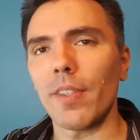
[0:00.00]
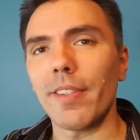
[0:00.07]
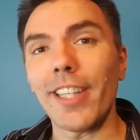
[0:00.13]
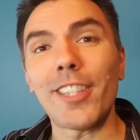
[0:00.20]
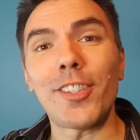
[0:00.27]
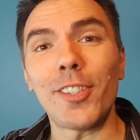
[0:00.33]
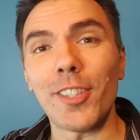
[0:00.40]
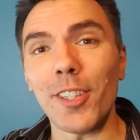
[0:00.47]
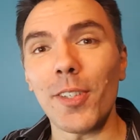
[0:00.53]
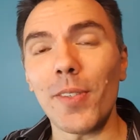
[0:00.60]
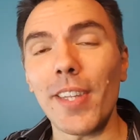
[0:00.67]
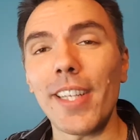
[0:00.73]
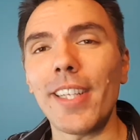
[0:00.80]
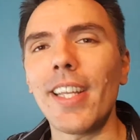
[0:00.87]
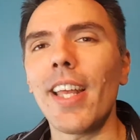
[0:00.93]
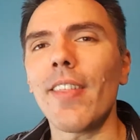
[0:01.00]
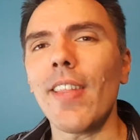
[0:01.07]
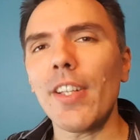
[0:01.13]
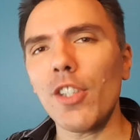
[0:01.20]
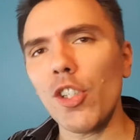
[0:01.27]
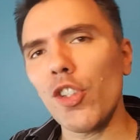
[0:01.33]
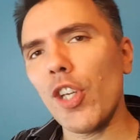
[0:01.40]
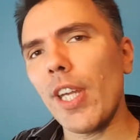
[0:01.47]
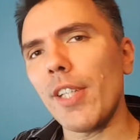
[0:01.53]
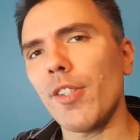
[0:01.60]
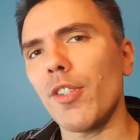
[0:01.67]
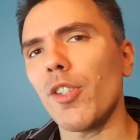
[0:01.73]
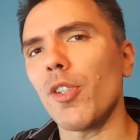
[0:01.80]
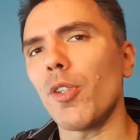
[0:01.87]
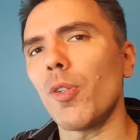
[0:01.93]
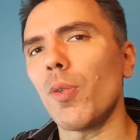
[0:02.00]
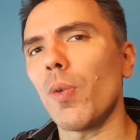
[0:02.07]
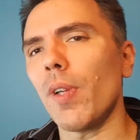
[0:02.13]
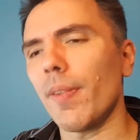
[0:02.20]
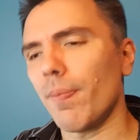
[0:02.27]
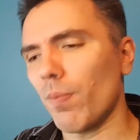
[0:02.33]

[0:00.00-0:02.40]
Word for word: then that's a chance to